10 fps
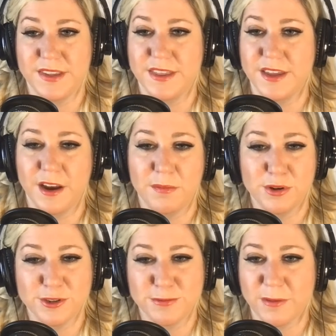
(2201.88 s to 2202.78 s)
the
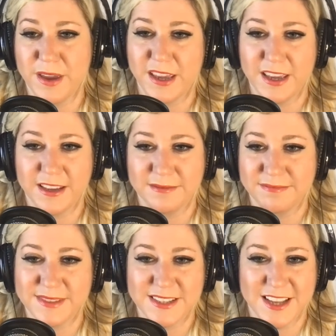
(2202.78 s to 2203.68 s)
numbers weren't making
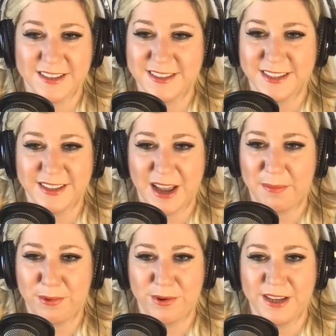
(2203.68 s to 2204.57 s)
sense at
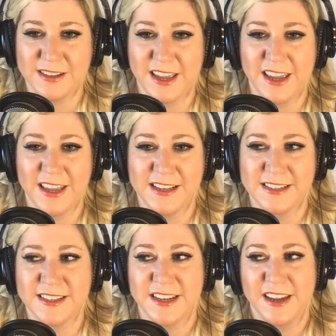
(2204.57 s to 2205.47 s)
that point, and